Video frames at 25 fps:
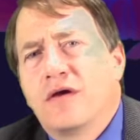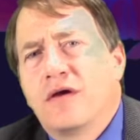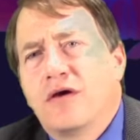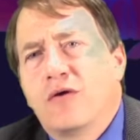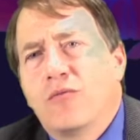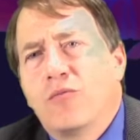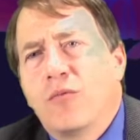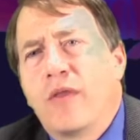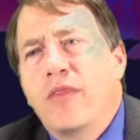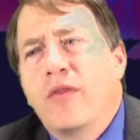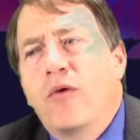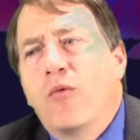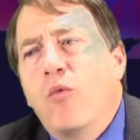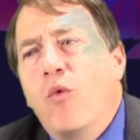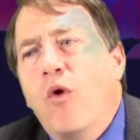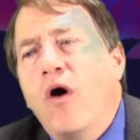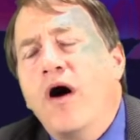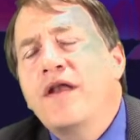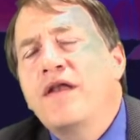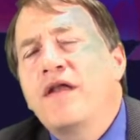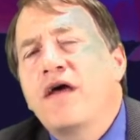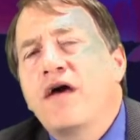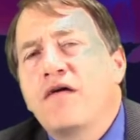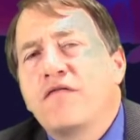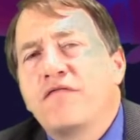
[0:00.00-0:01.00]
when the
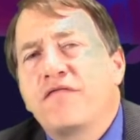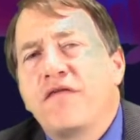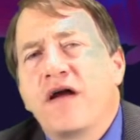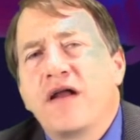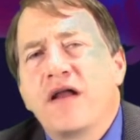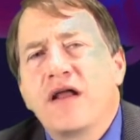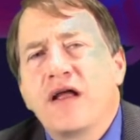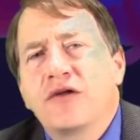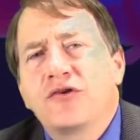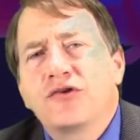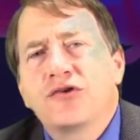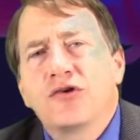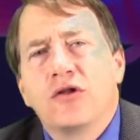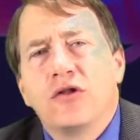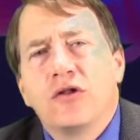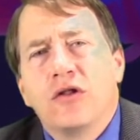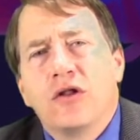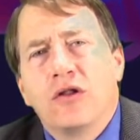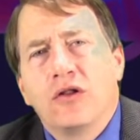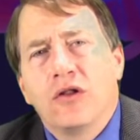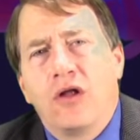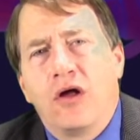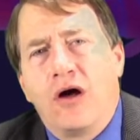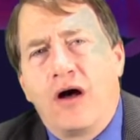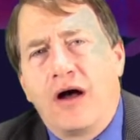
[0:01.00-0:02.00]
one financial
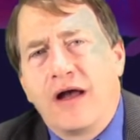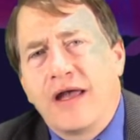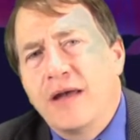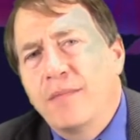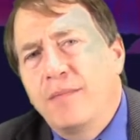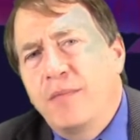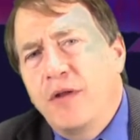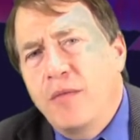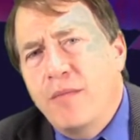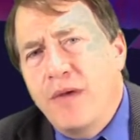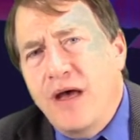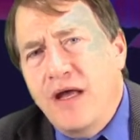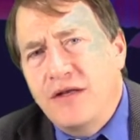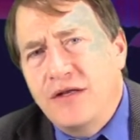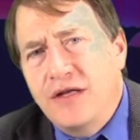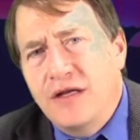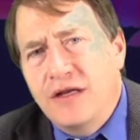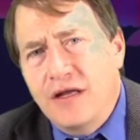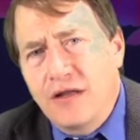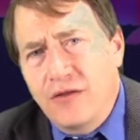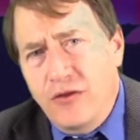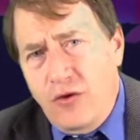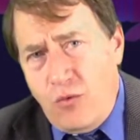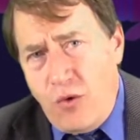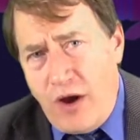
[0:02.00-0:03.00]
law implemented
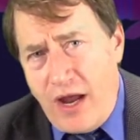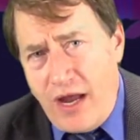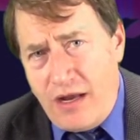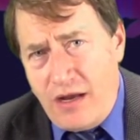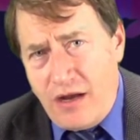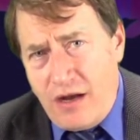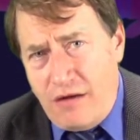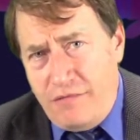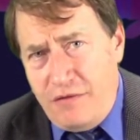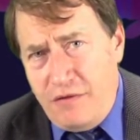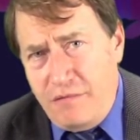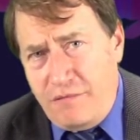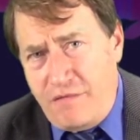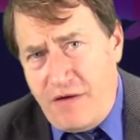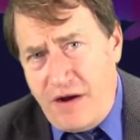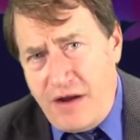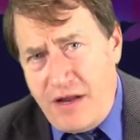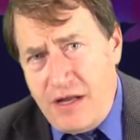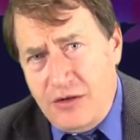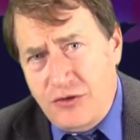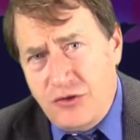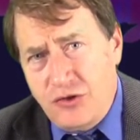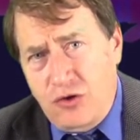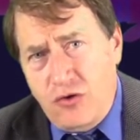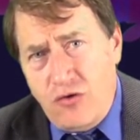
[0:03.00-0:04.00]
in the wake of the
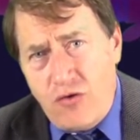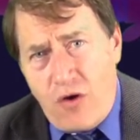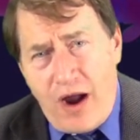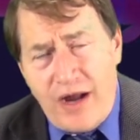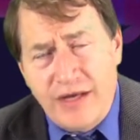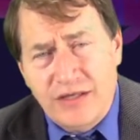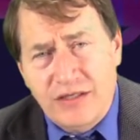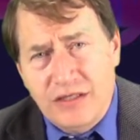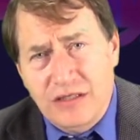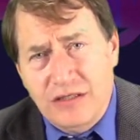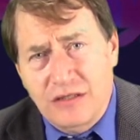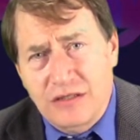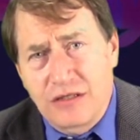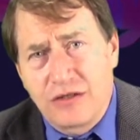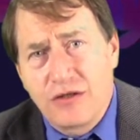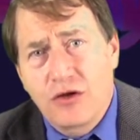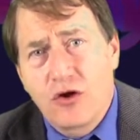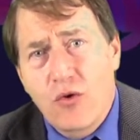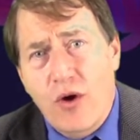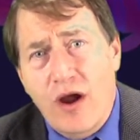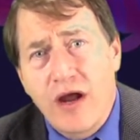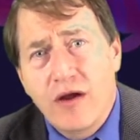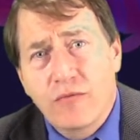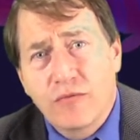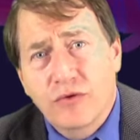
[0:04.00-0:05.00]
financial crisis and the
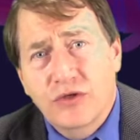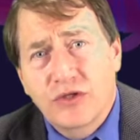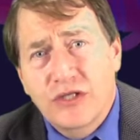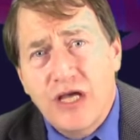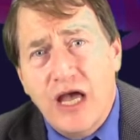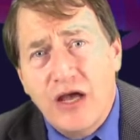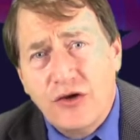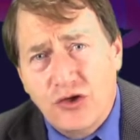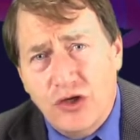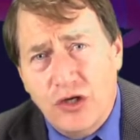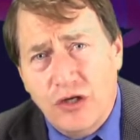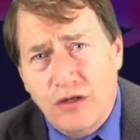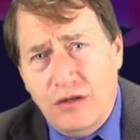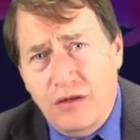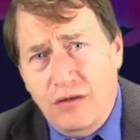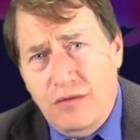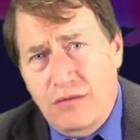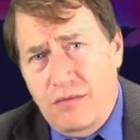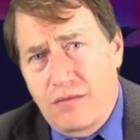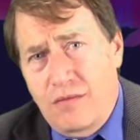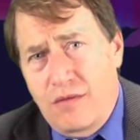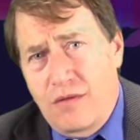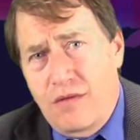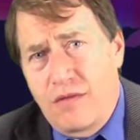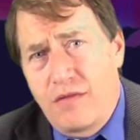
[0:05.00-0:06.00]
Great Recession
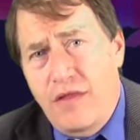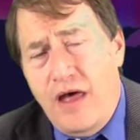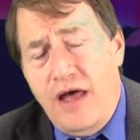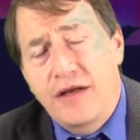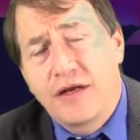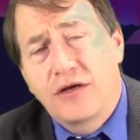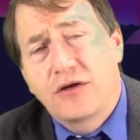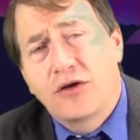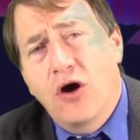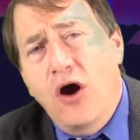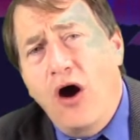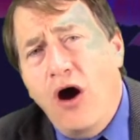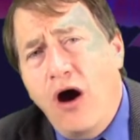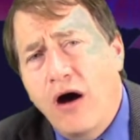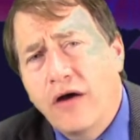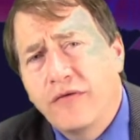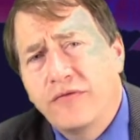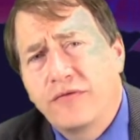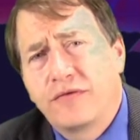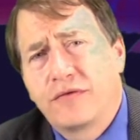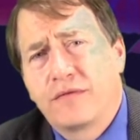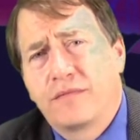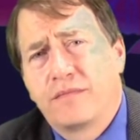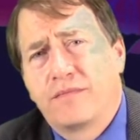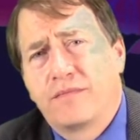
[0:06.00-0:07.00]
that it caused.